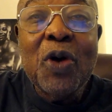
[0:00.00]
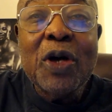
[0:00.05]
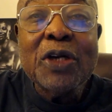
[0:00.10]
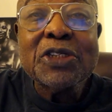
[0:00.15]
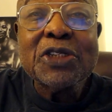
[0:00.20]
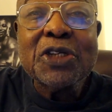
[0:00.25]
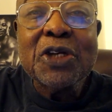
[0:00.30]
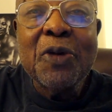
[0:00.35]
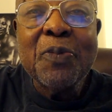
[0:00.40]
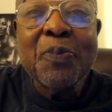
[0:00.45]

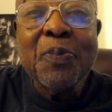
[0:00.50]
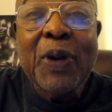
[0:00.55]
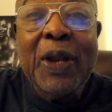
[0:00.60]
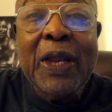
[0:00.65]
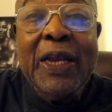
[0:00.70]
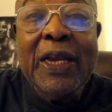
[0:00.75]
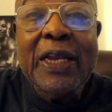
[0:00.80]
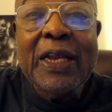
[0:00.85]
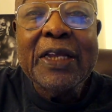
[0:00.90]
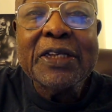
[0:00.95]
was
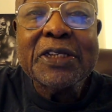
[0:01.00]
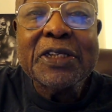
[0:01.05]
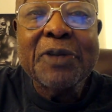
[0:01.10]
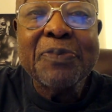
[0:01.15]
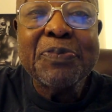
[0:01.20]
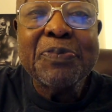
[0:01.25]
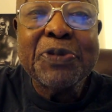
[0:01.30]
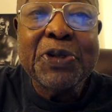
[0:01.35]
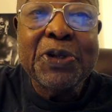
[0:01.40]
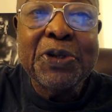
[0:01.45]
completely
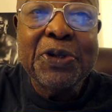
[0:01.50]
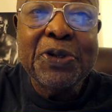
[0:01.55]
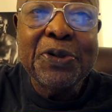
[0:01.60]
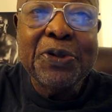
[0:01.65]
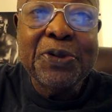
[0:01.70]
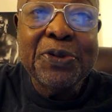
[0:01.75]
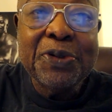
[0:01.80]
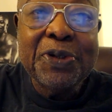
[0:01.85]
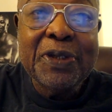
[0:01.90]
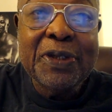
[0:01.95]

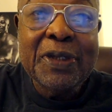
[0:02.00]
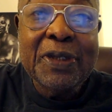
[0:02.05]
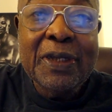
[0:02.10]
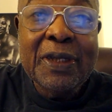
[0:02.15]
subdued.